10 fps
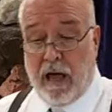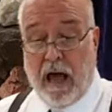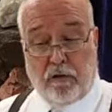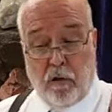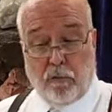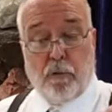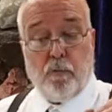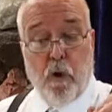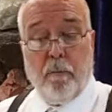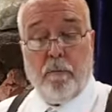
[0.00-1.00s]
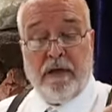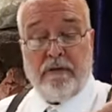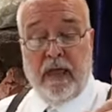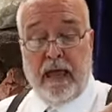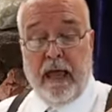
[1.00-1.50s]
I go to
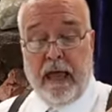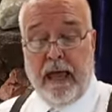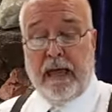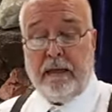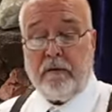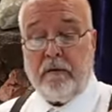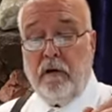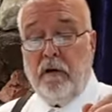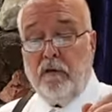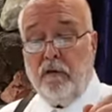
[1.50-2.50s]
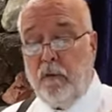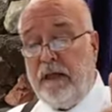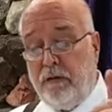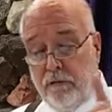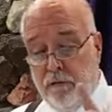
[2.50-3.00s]
Romans
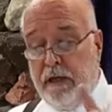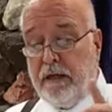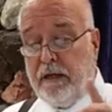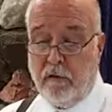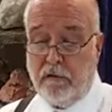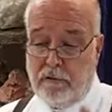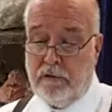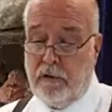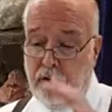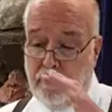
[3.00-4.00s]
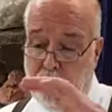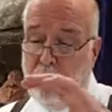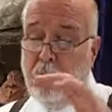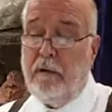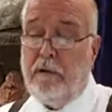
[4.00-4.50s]
8:23 now to
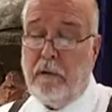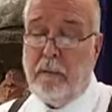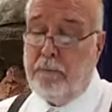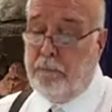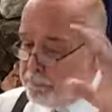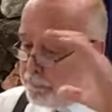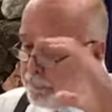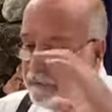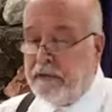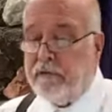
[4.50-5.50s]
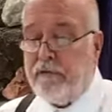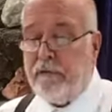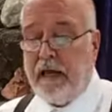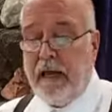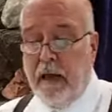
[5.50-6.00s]
bring
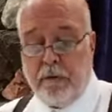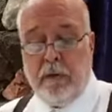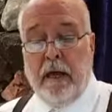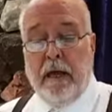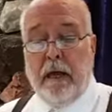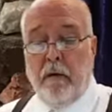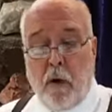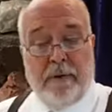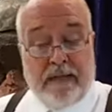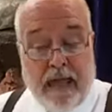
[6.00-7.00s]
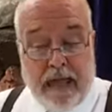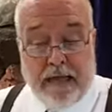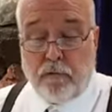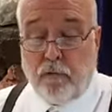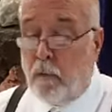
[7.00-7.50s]
this together.
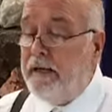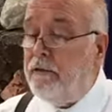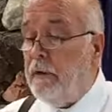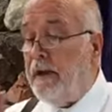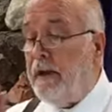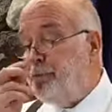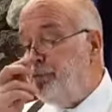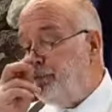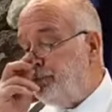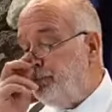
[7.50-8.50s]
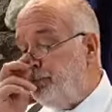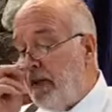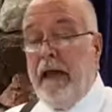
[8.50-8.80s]
Romans 8:23.